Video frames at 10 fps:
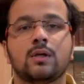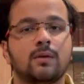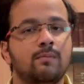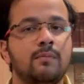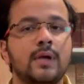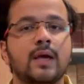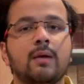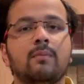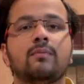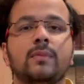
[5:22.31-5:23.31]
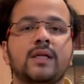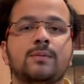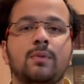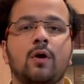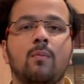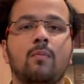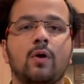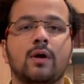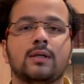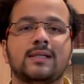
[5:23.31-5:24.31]
mere display of
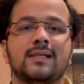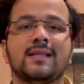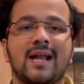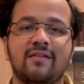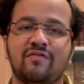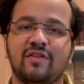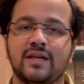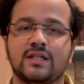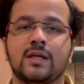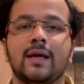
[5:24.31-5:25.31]
bottles in that fridge